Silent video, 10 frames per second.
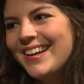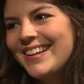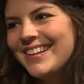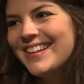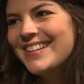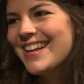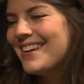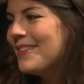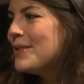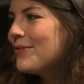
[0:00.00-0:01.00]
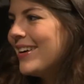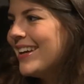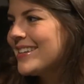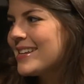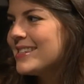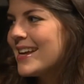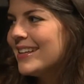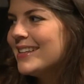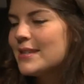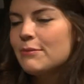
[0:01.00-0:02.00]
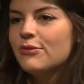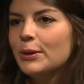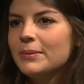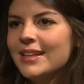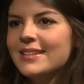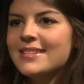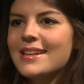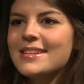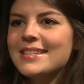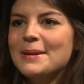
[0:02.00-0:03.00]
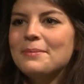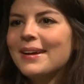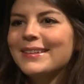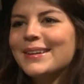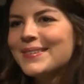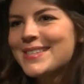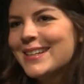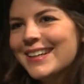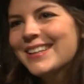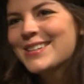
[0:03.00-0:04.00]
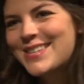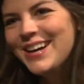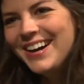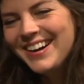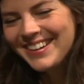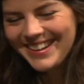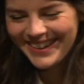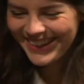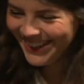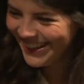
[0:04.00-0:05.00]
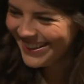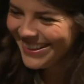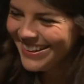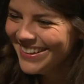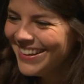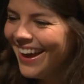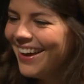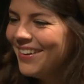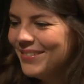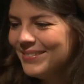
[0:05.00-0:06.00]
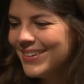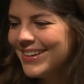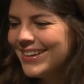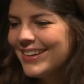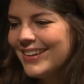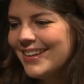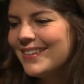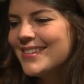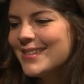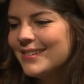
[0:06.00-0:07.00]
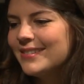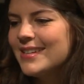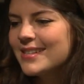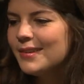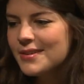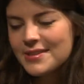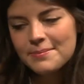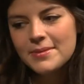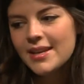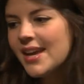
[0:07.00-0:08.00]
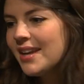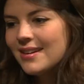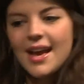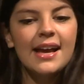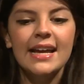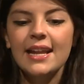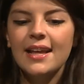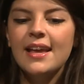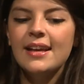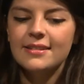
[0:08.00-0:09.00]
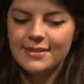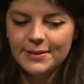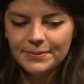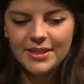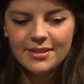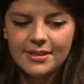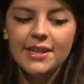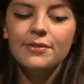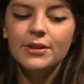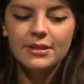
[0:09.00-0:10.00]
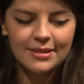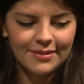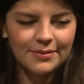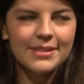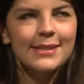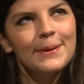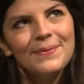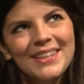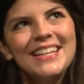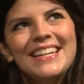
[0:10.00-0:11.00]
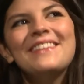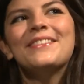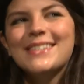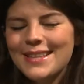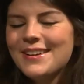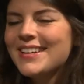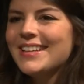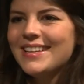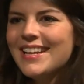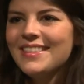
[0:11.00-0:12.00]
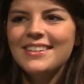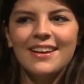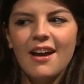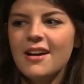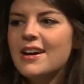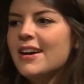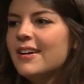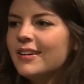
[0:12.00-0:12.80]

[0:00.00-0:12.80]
it, it, it was funny because I sang this and filmed it and sent it to him. I'm like, look, we're singing your song. um, but you know, that song is close to midnight and something's evil, and something evil's lurking in the dark.